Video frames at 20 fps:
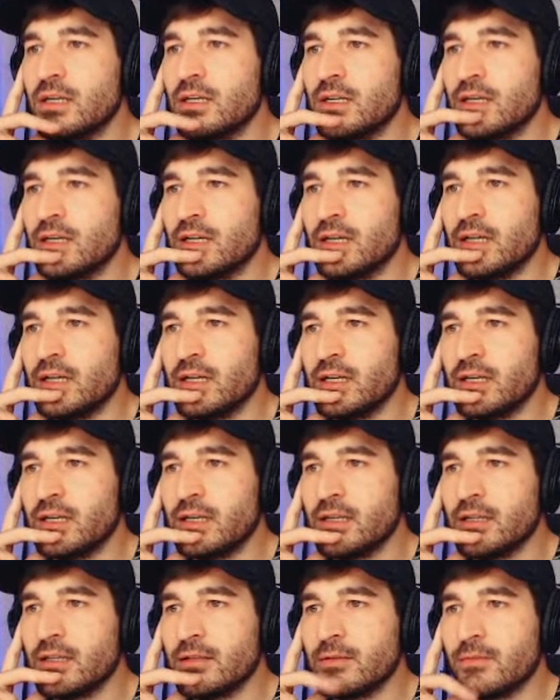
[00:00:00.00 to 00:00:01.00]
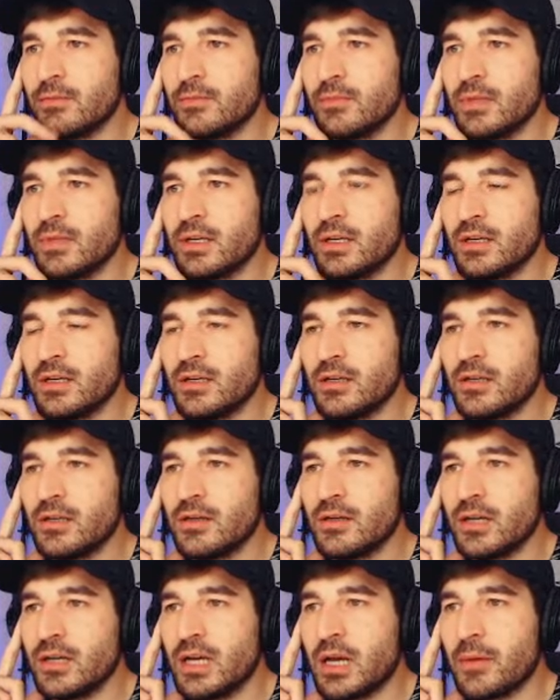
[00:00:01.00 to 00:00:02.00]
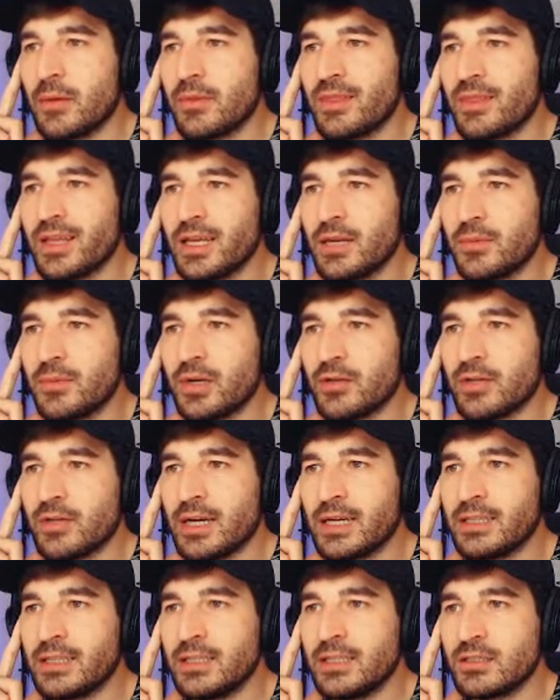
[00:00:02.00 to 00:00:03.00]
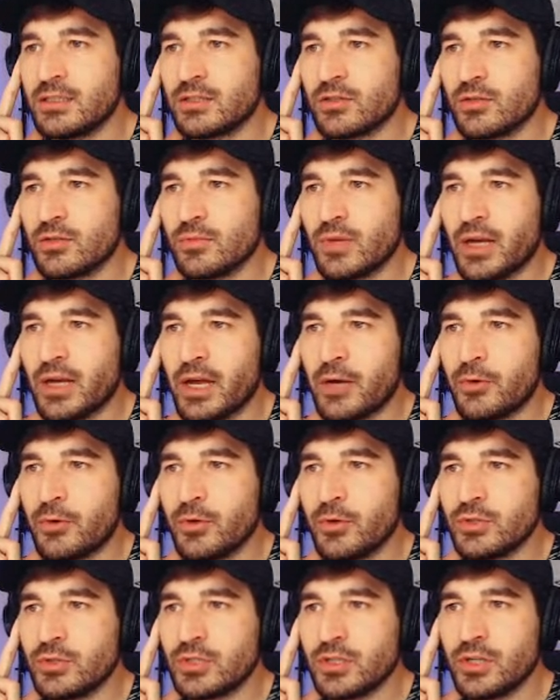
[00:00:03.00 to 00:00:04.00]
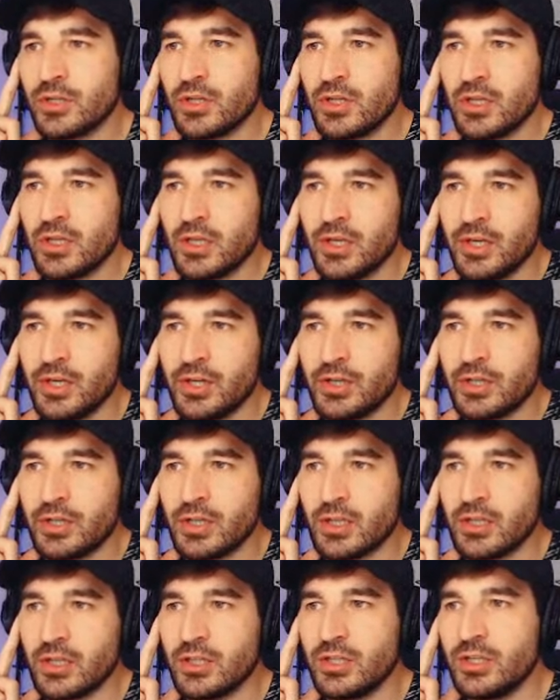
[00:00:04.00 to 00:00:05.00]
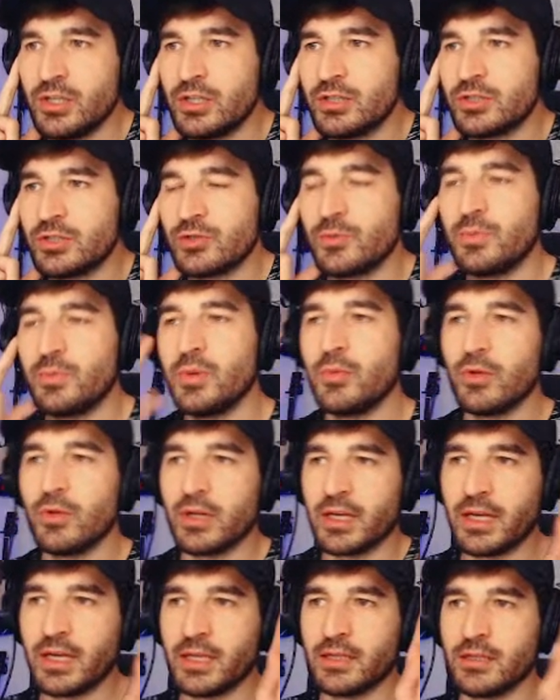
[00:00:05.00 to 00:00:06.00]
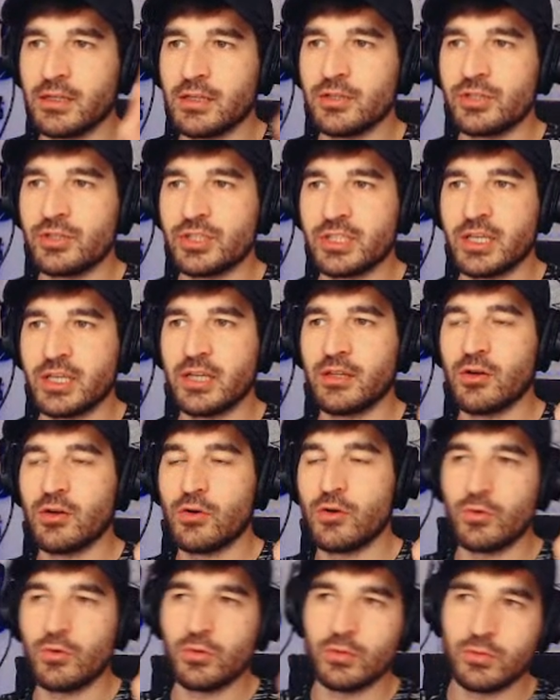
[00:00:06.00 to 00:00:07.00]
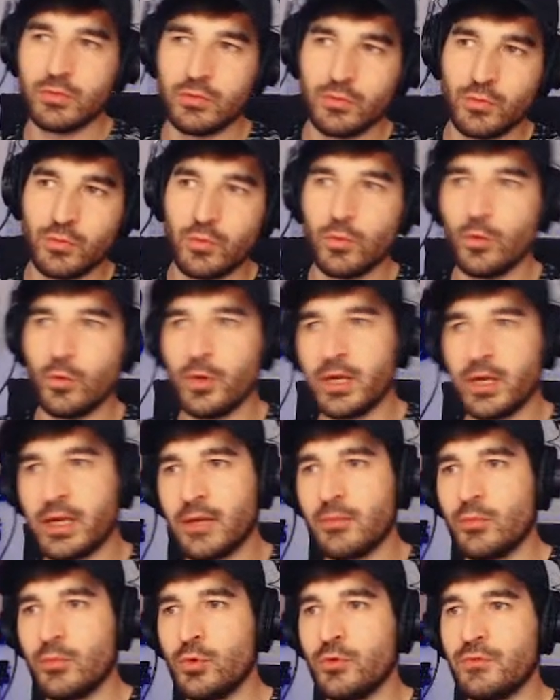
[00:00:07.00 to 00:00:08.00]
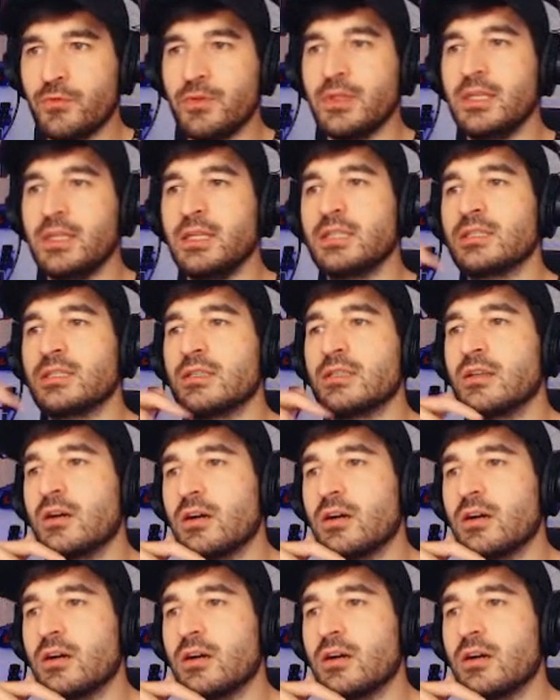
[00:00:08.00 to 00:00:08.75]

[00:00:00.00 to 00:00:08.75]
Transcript: And I'm thinking about adding some arrows here and here so people can understand, oh, we can move this knob